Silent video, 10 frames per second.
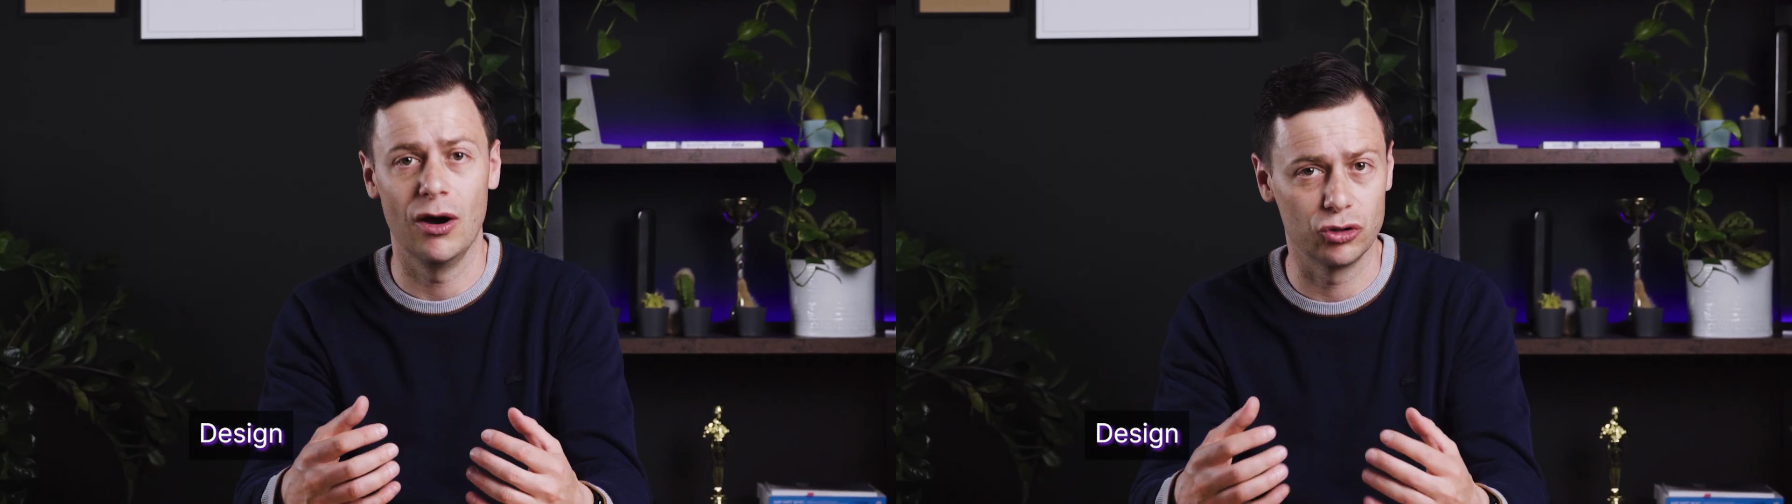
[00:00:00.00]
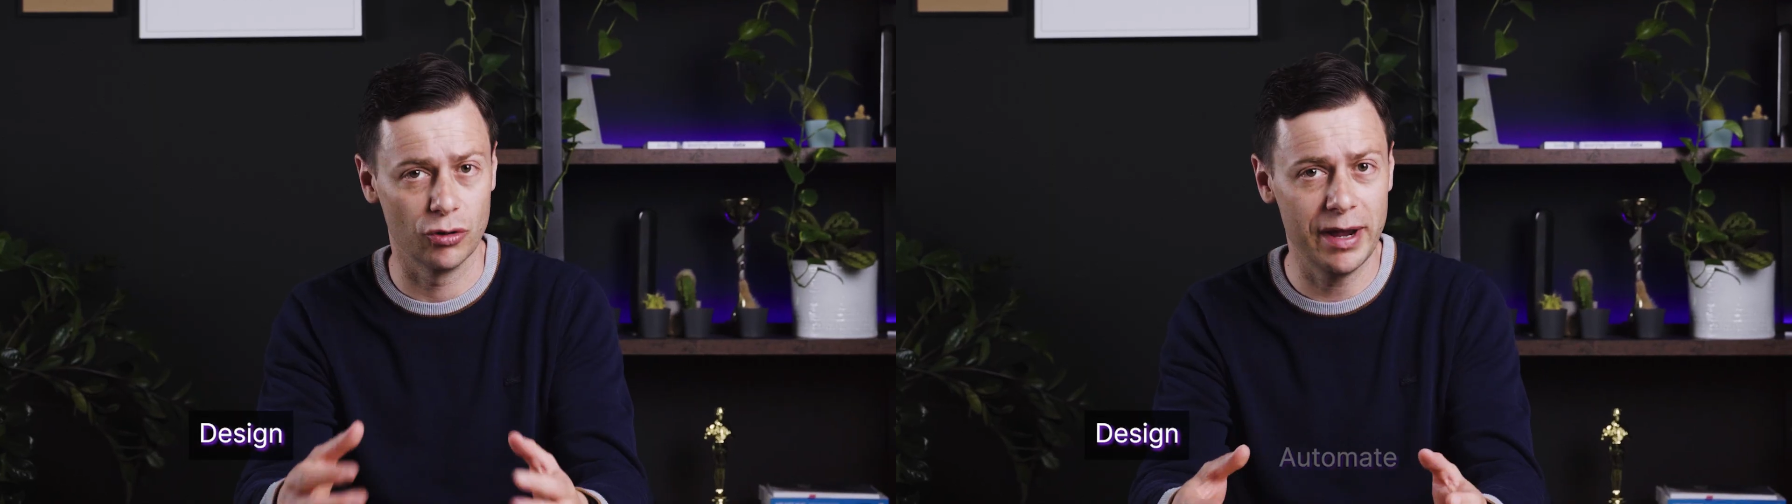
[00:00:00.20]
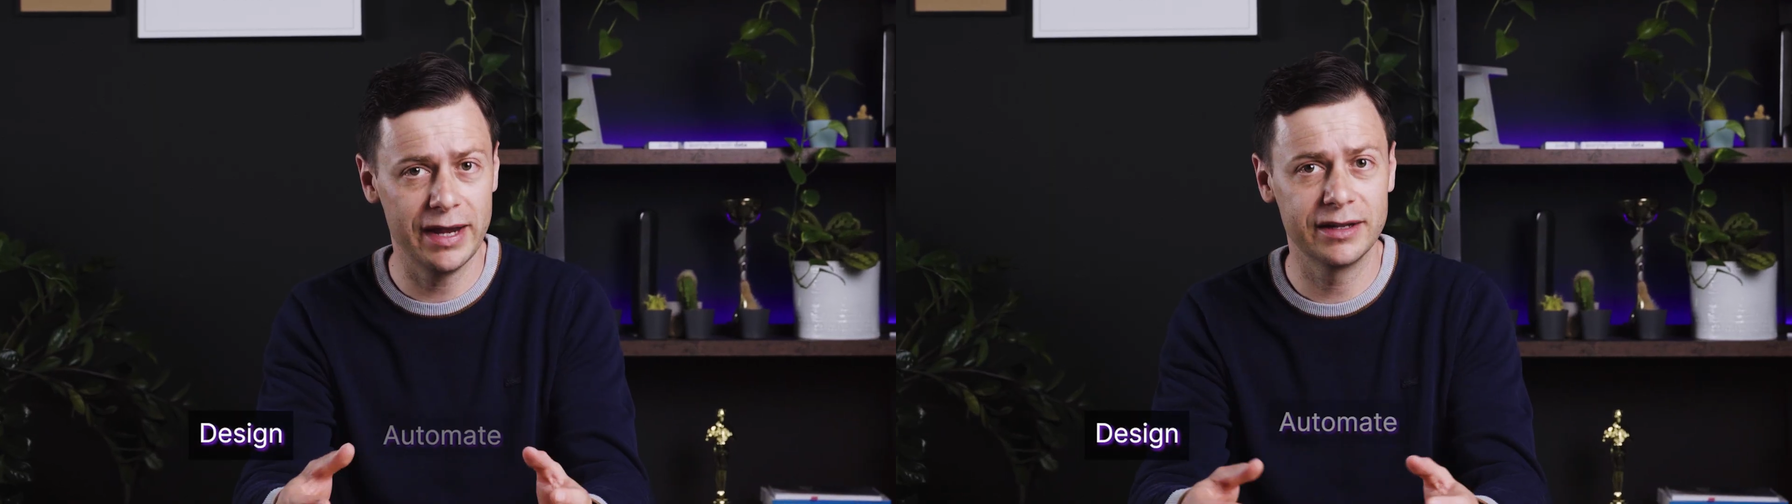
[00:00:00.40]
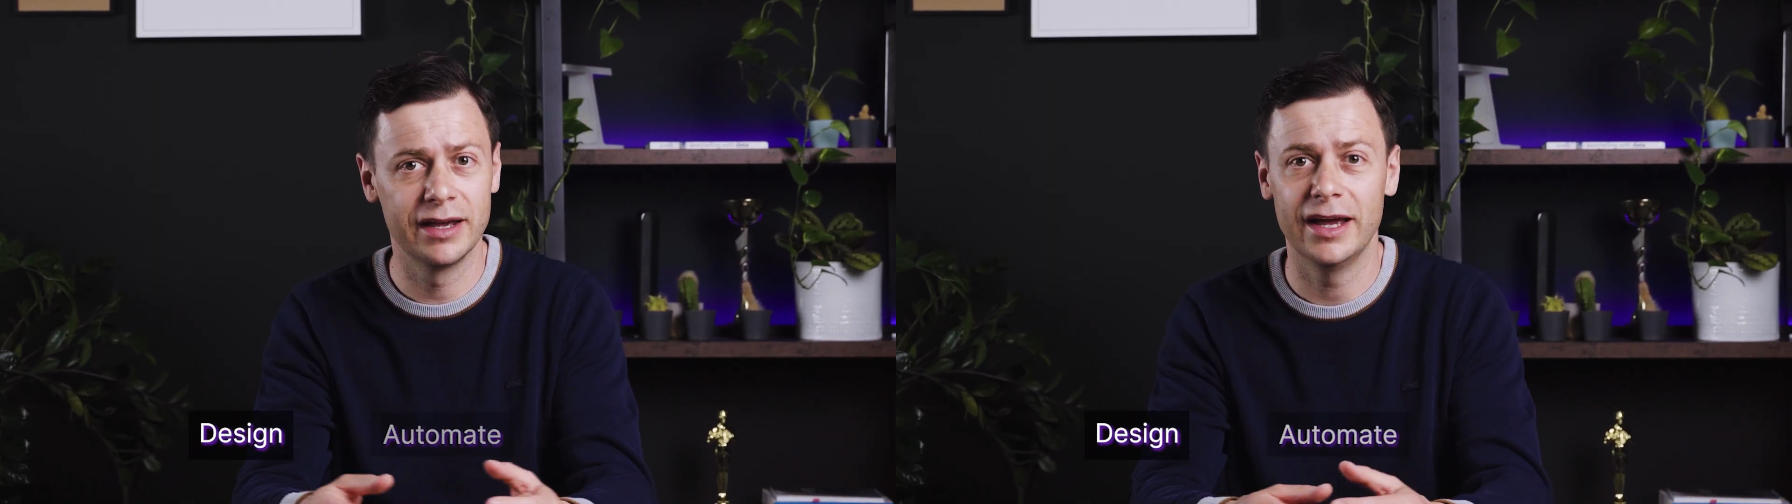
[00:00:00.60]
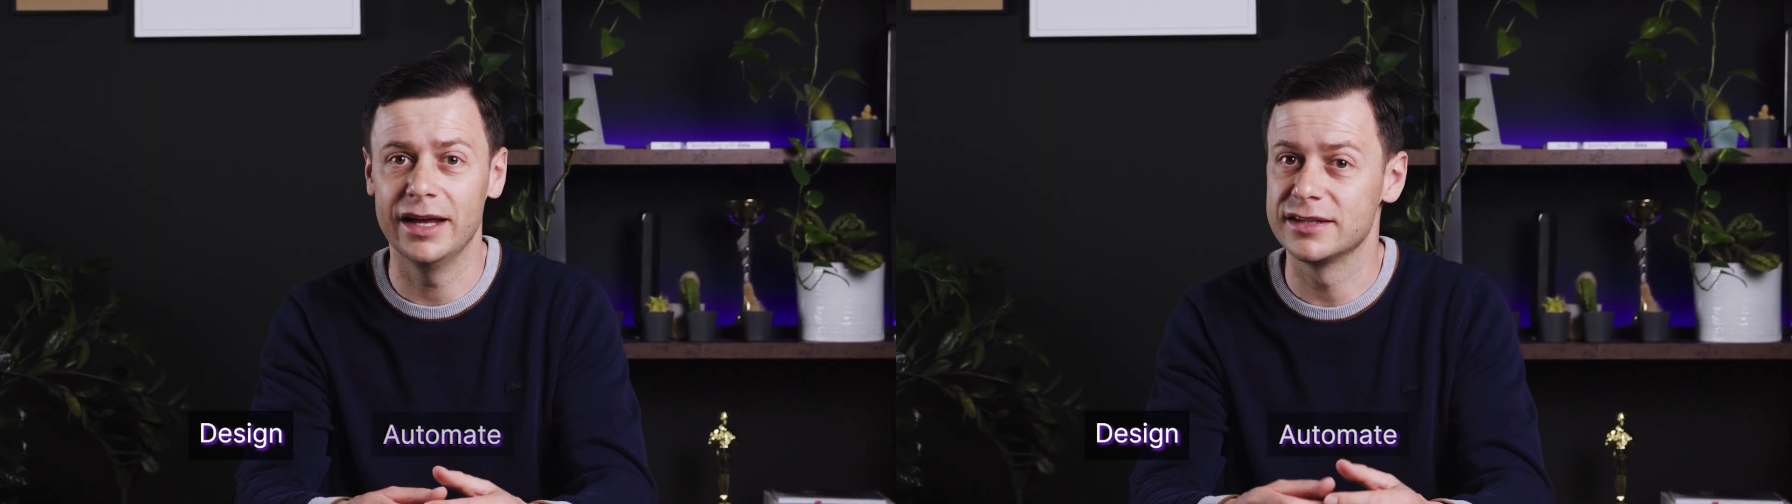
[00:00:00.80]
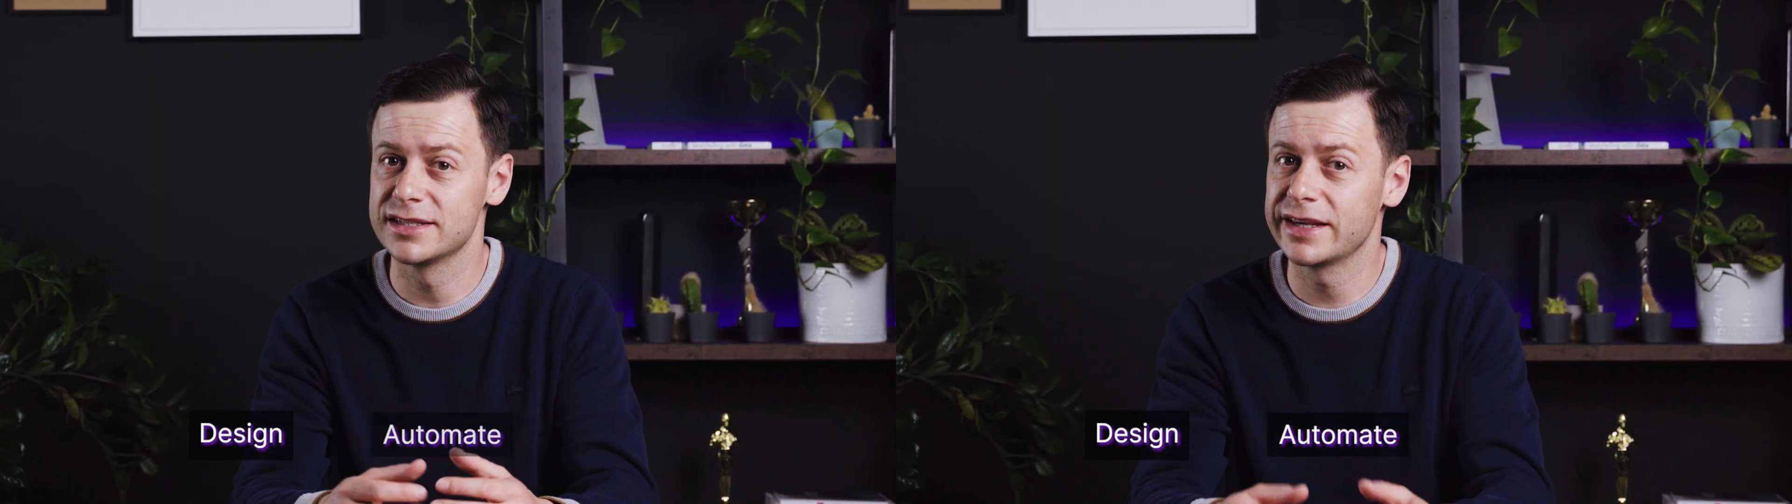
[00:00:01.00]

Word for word: automate, and